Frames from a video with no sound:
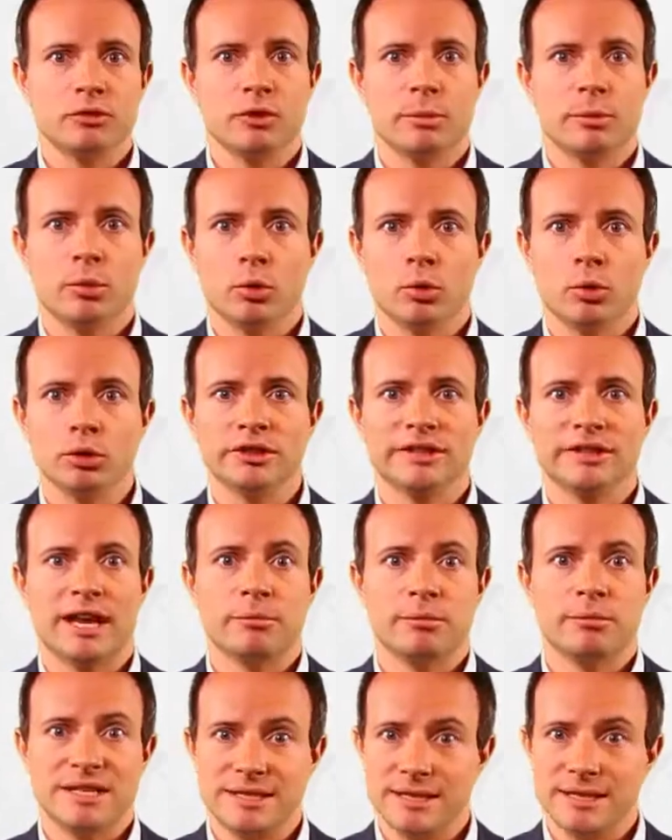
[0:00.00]
report can
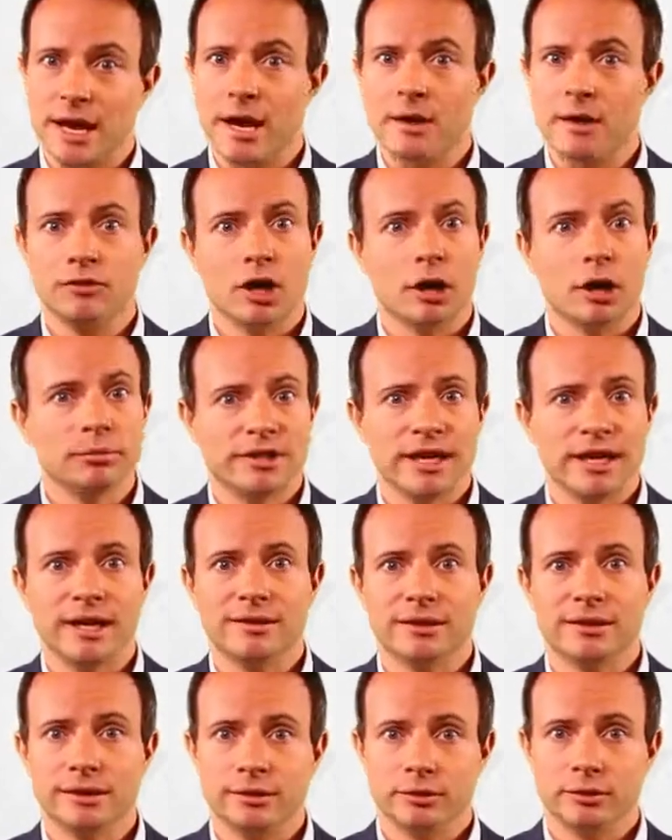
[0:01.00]
be saved,
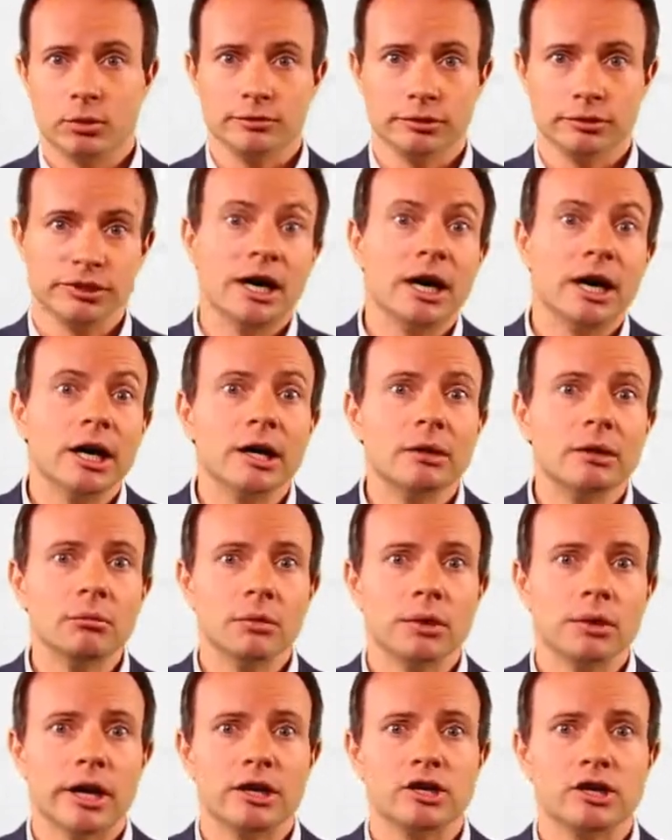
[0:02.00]
updated over time,
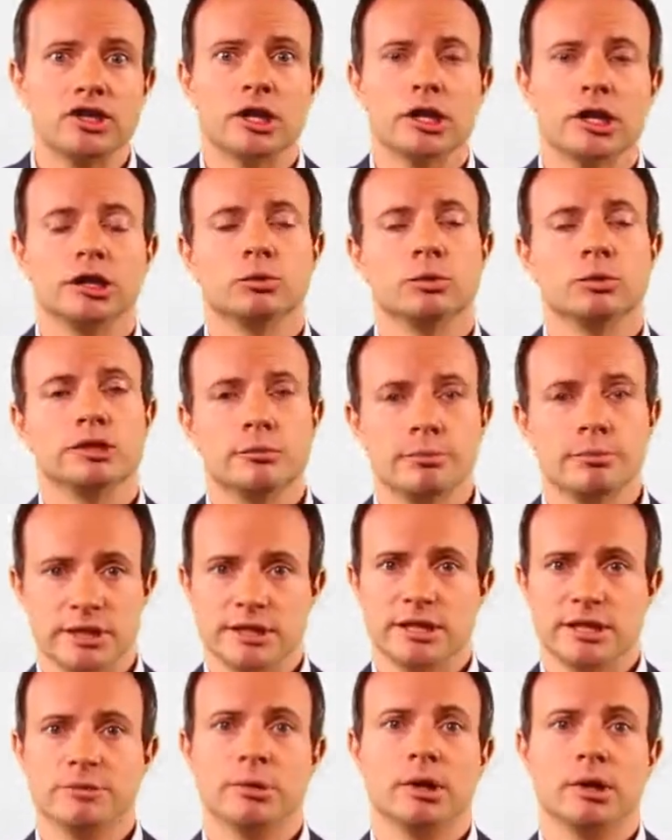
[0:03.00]
and shared with the
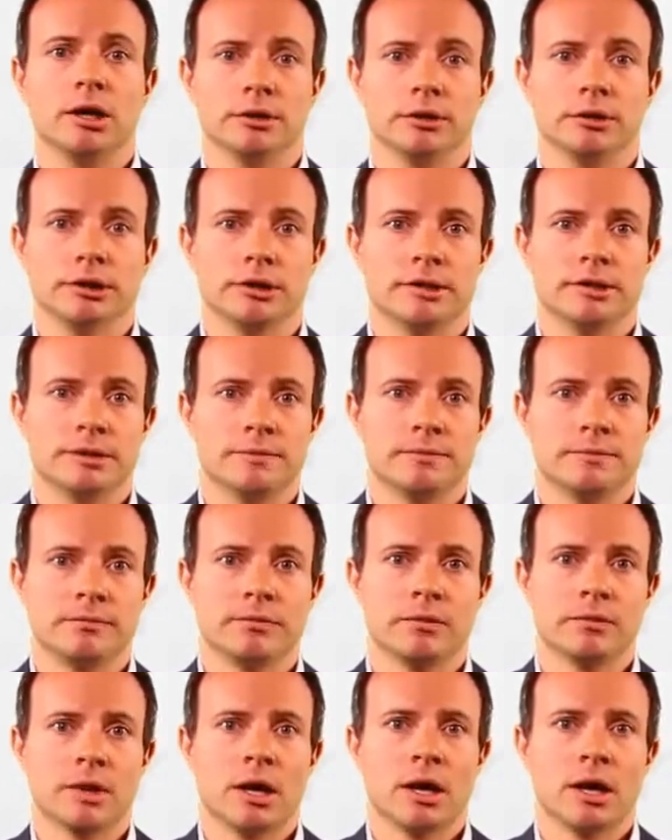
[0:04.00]
business partners.
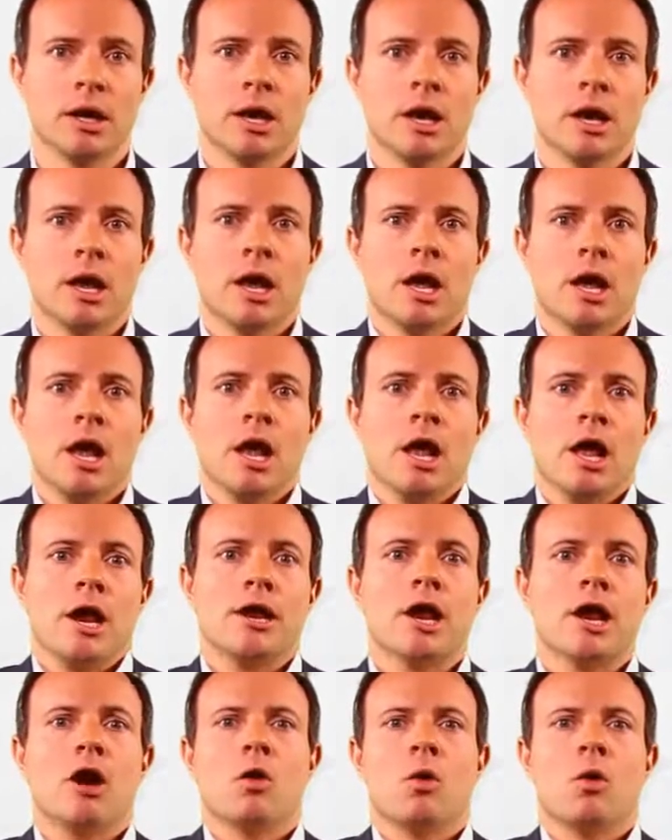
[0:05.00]

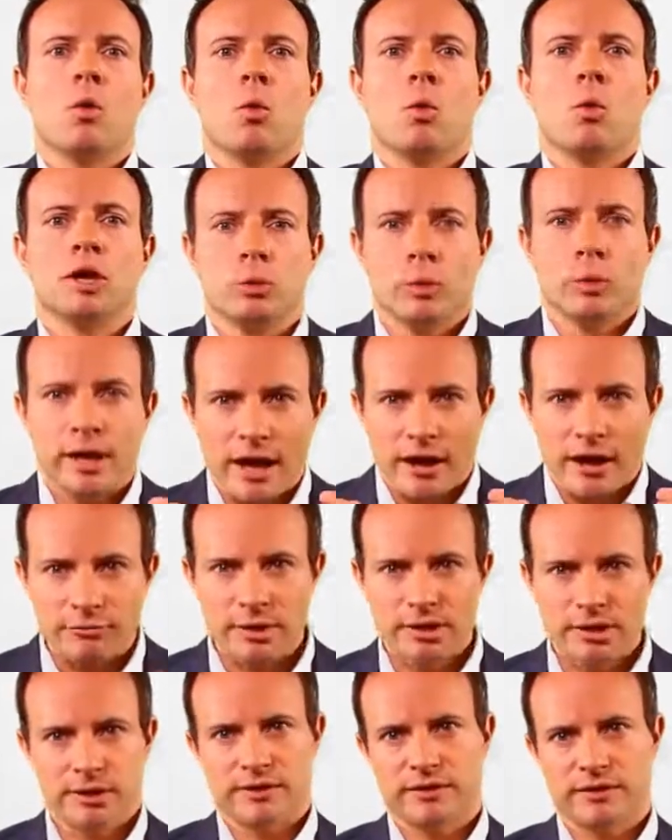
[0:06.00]
Now, what we have
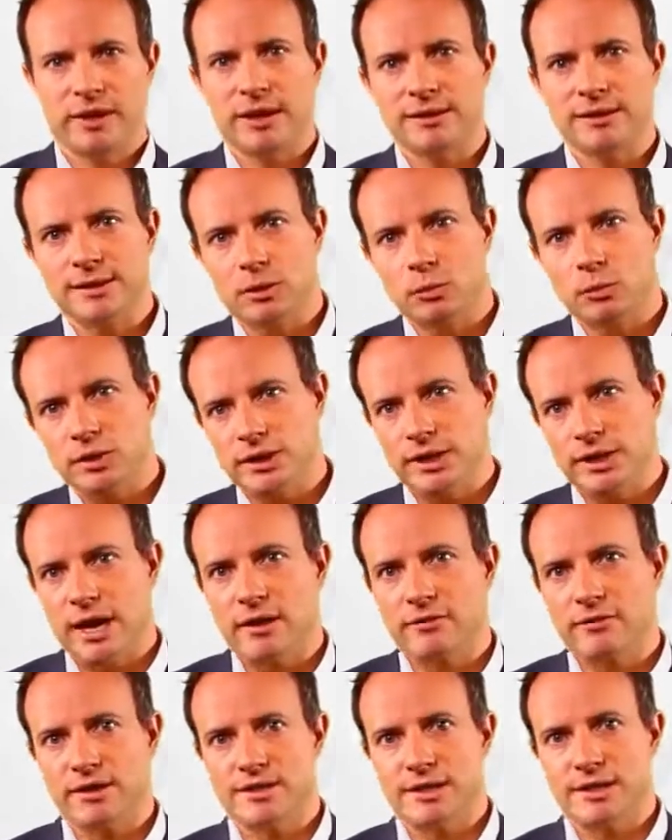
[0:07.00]
been discussing with the
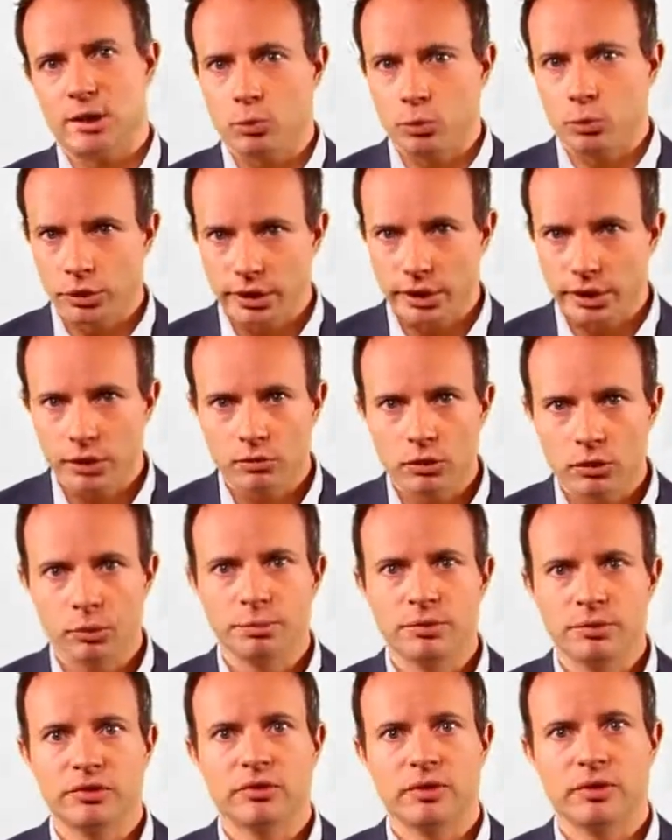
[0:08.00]
FSA working
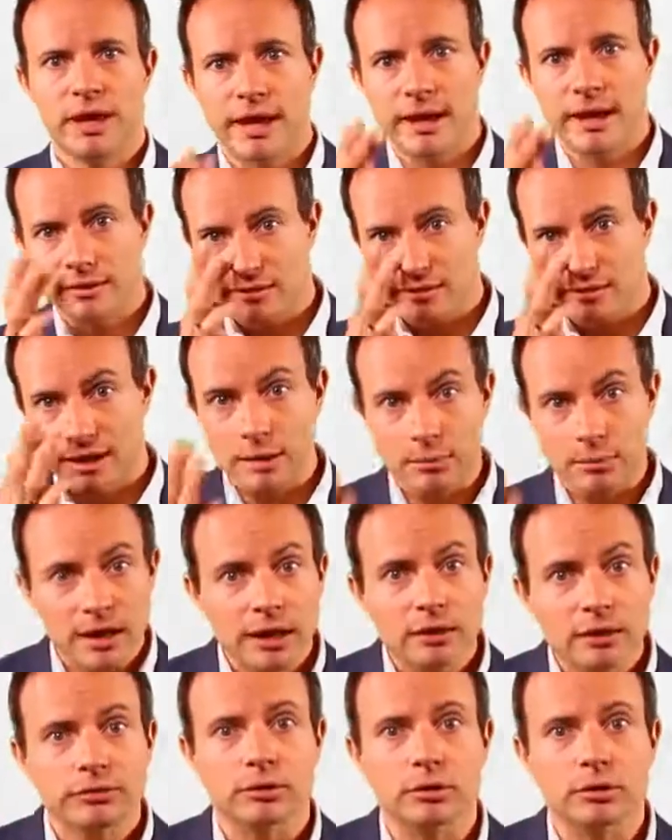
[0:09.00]
groups and SAI
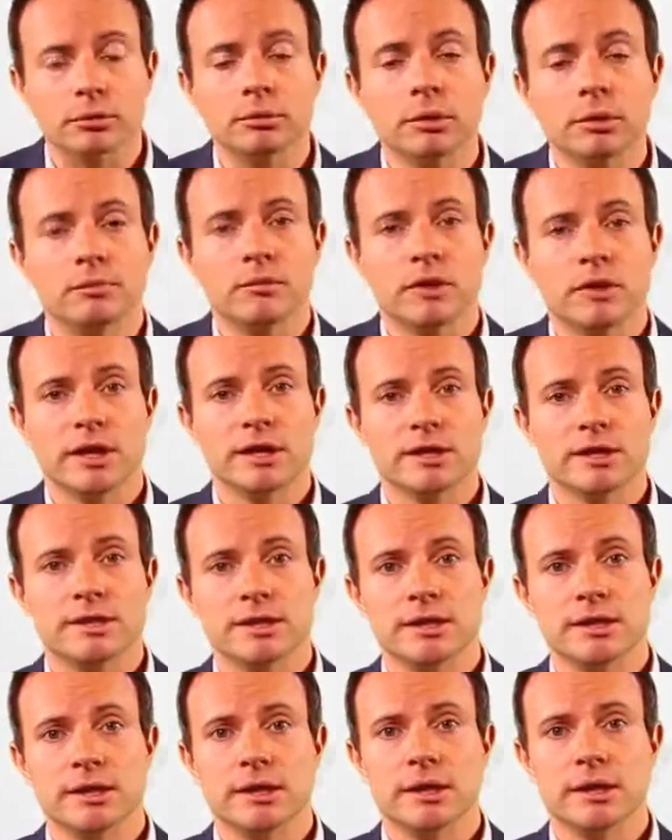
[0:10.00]
Platform is
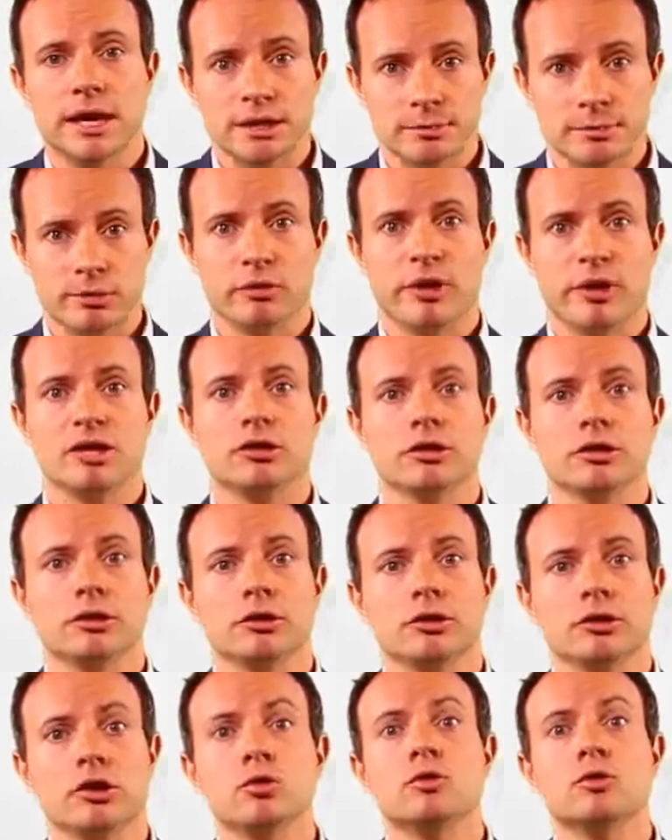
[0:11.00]
the aspirational
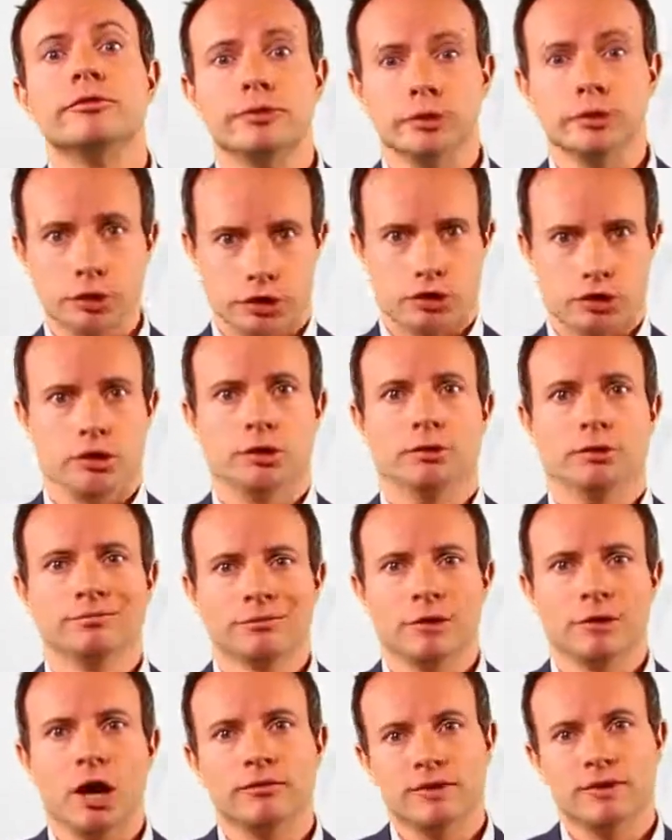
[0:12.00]
new version
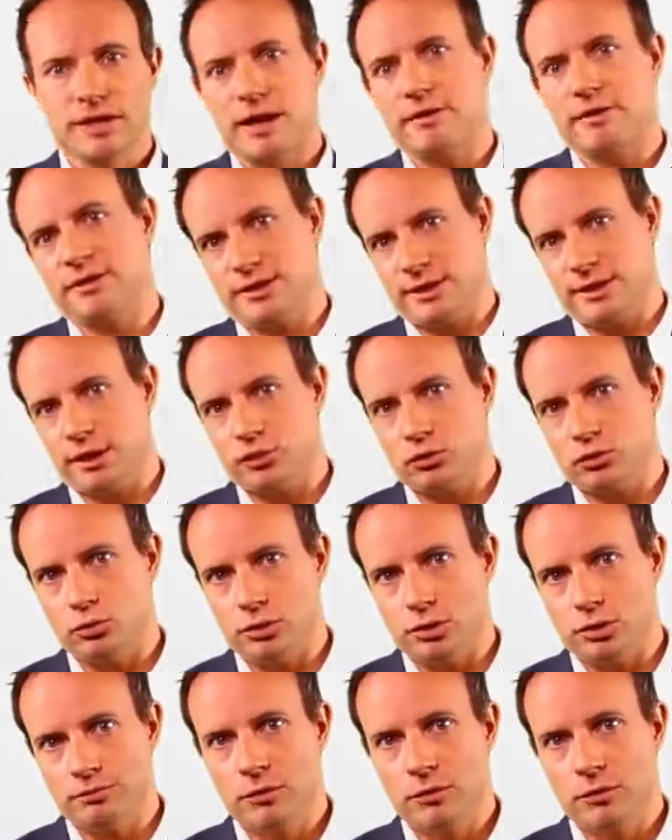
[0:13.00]
of the FSA tool.